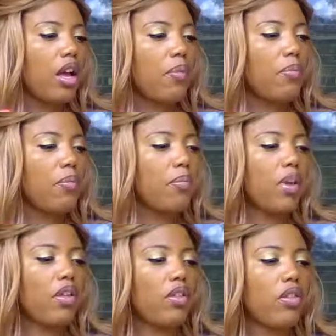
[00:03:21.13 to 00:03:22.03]

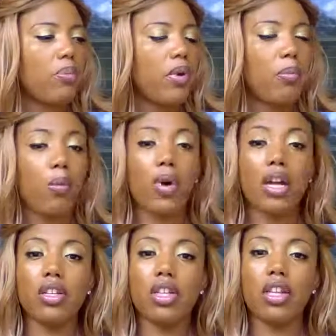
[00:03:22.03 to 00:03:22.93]
Maybe the people
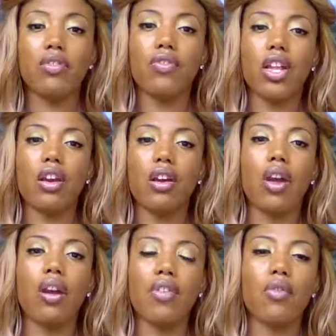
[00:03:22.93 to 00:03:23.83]
watching this video have a